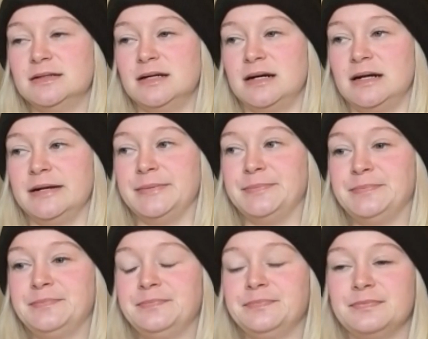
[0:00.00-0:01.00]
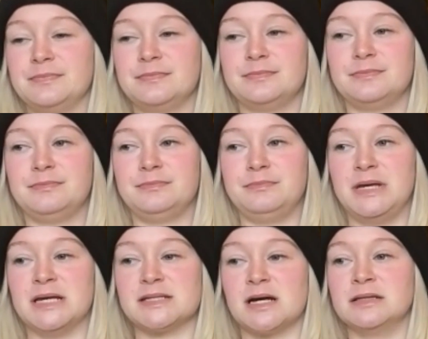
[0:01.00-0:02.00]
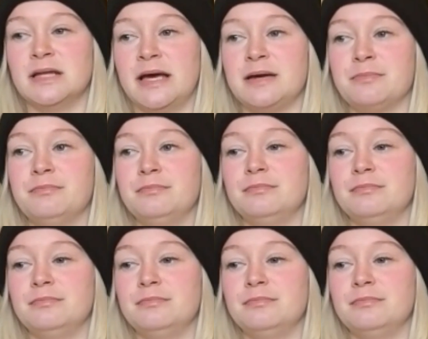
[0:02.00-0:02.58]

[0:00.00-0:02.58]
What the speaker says: Because unlike